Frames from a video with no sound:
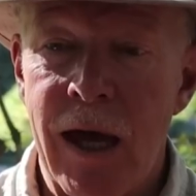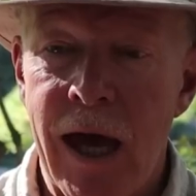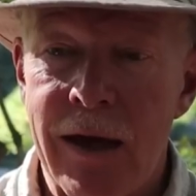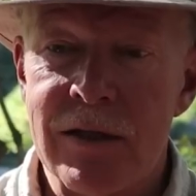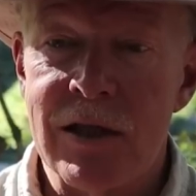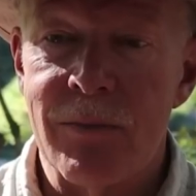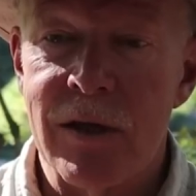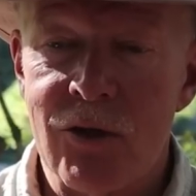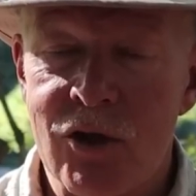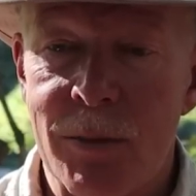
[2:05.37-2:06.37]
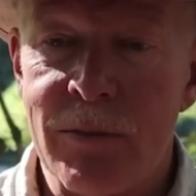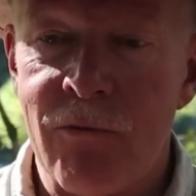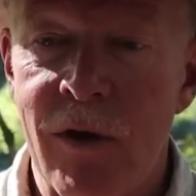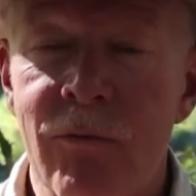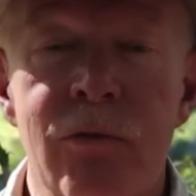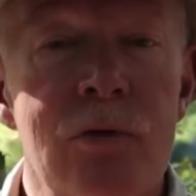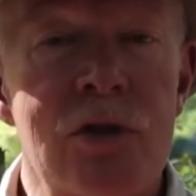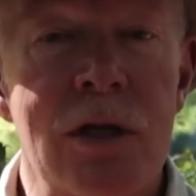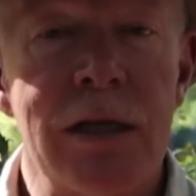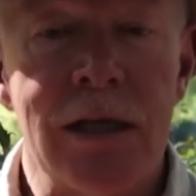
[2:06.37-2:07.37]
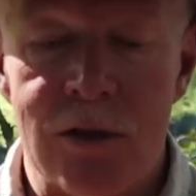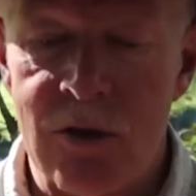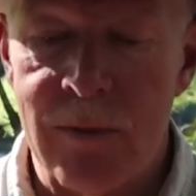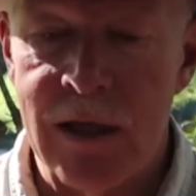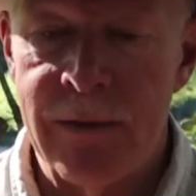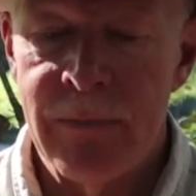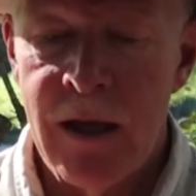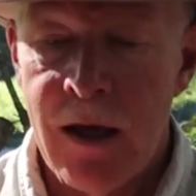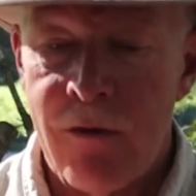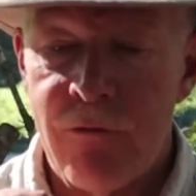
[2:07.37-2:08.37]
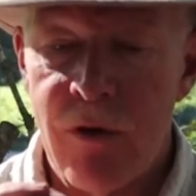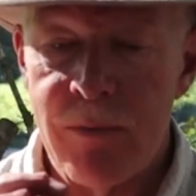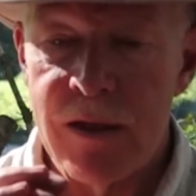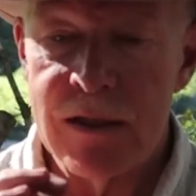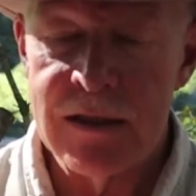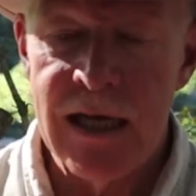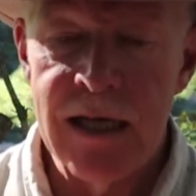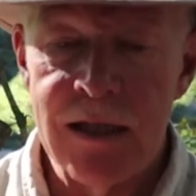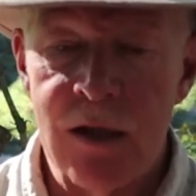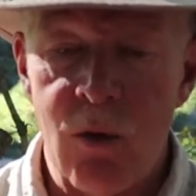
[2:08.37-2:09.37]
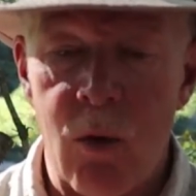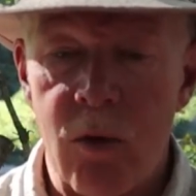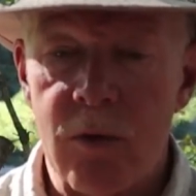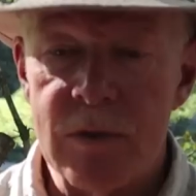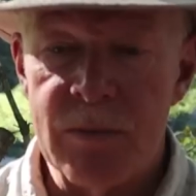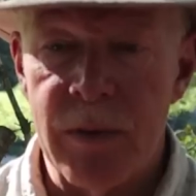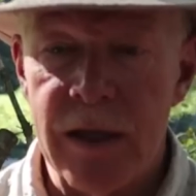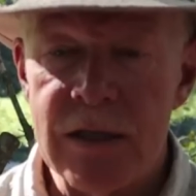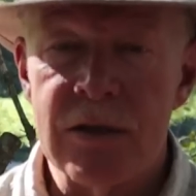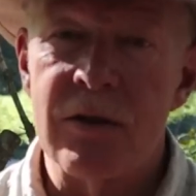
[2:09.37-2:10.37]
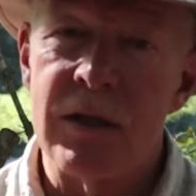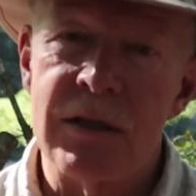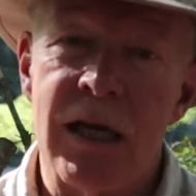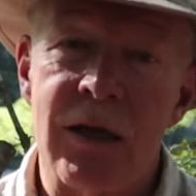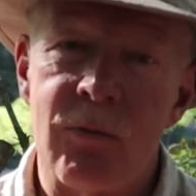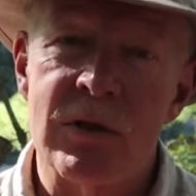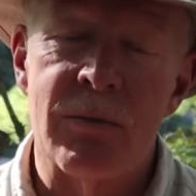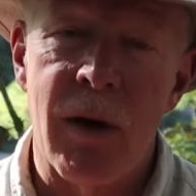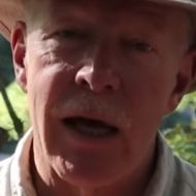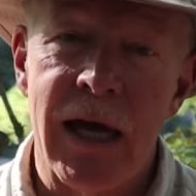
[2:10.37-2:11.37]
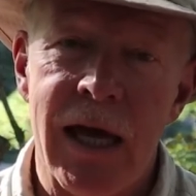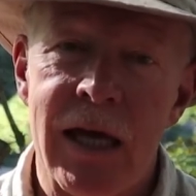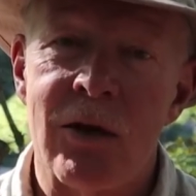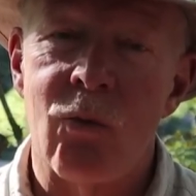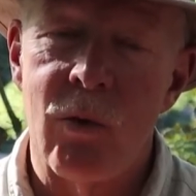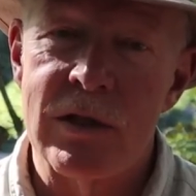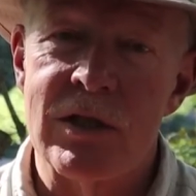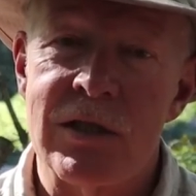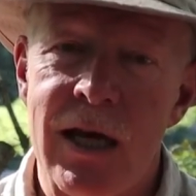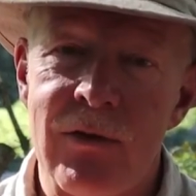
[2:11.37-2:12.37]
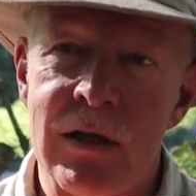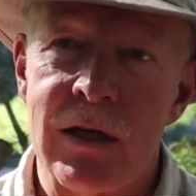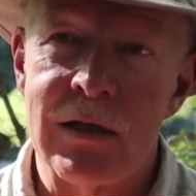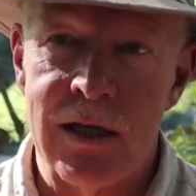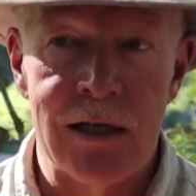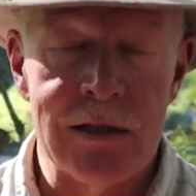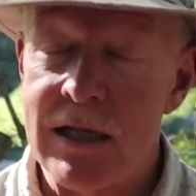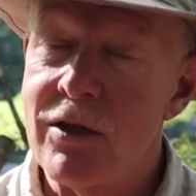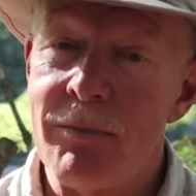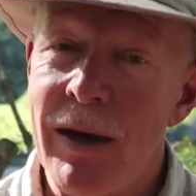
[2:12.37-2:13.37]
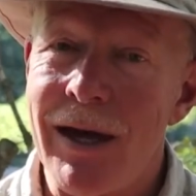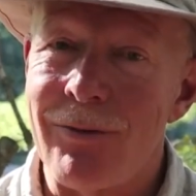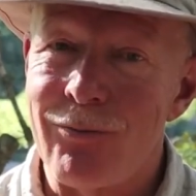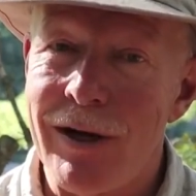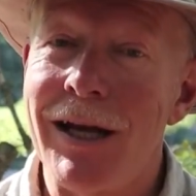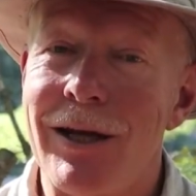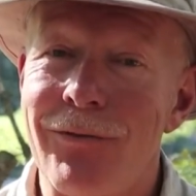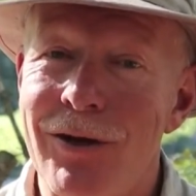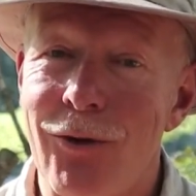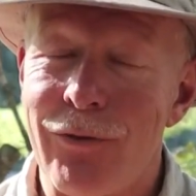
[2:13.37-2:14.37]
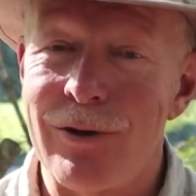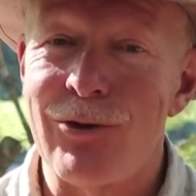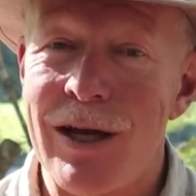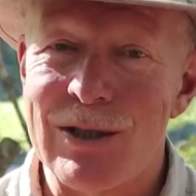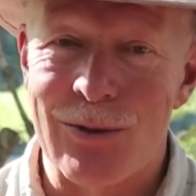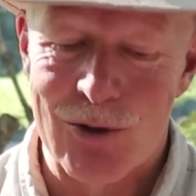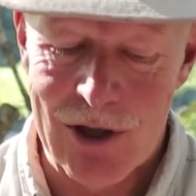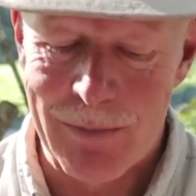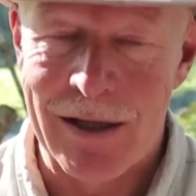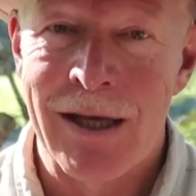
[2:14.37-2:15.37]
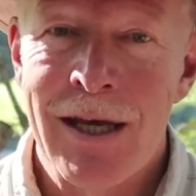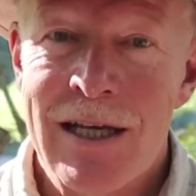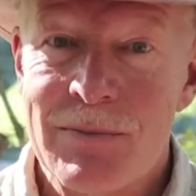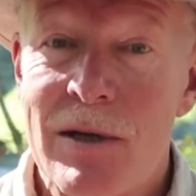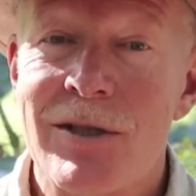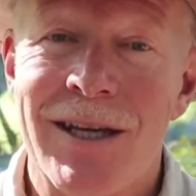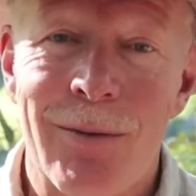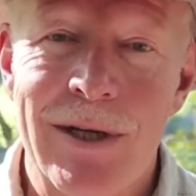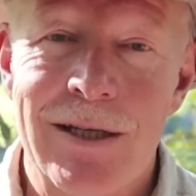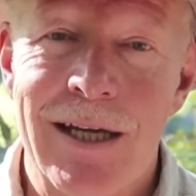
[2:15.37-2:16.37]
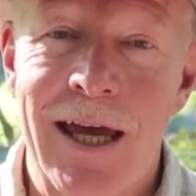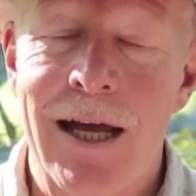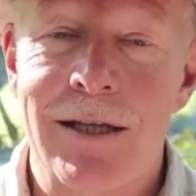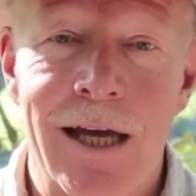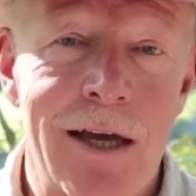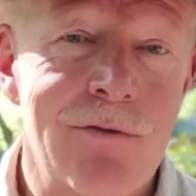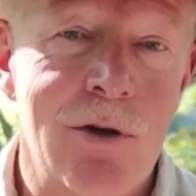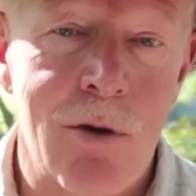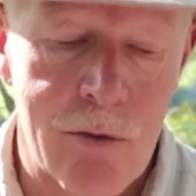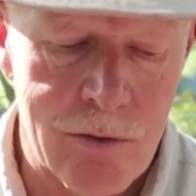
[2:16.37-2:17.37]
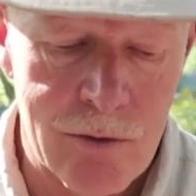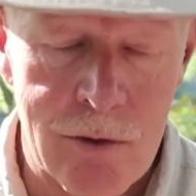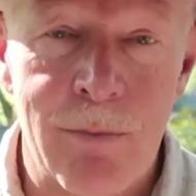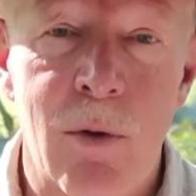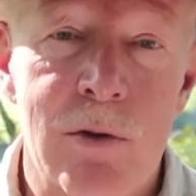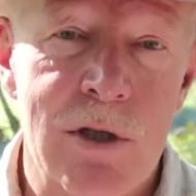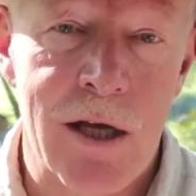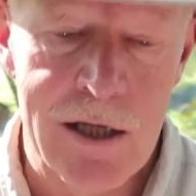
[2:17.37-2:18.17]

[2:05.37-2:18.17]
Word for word: had something shipped from Varusteleka to me. From the day the order was placed to the day it was in my hand was seven days. That's not bad, really, you know, for international shipping, especially coming into Canada, having to go through the borders and